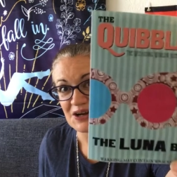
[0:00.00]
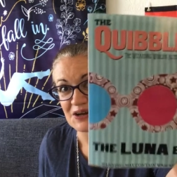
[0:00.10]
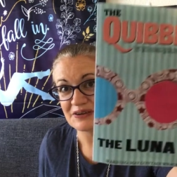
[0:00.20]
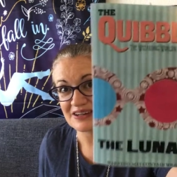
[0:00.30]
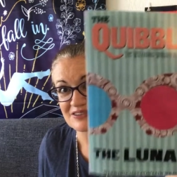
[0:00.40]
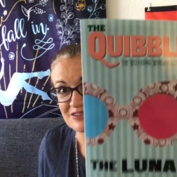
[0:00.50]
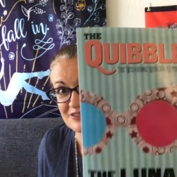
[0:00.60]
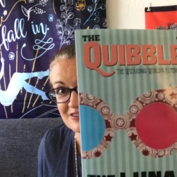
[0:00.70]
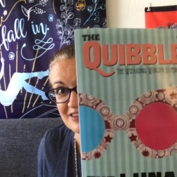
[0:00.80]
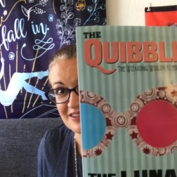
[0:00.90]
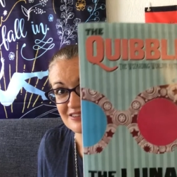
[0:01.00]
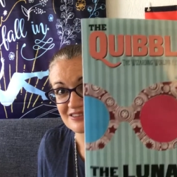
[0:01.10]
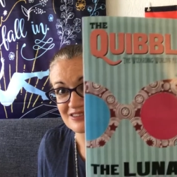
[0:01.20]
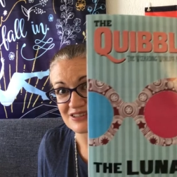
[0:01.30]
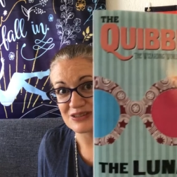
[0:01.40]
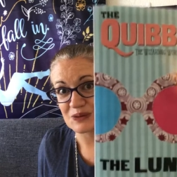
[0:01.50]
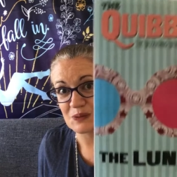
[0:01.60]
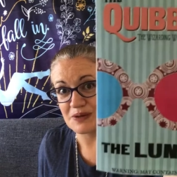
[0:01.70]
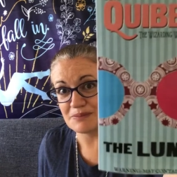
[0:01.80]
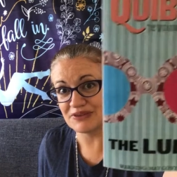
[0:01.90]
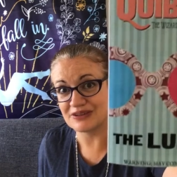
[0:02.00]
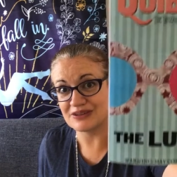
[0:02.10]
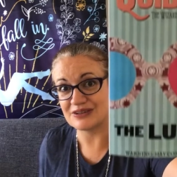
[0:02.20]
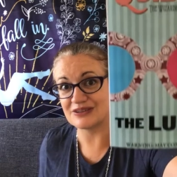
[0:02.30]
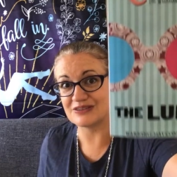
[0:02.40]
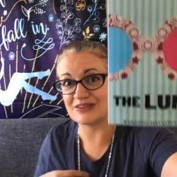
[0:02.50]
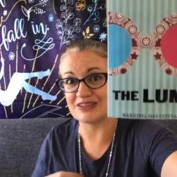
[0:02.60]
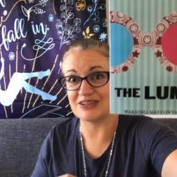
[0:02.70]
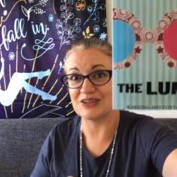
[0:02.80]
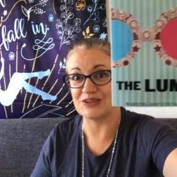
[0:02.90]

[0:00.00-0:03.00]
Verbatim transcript: Okay, so that's the Quibbler, the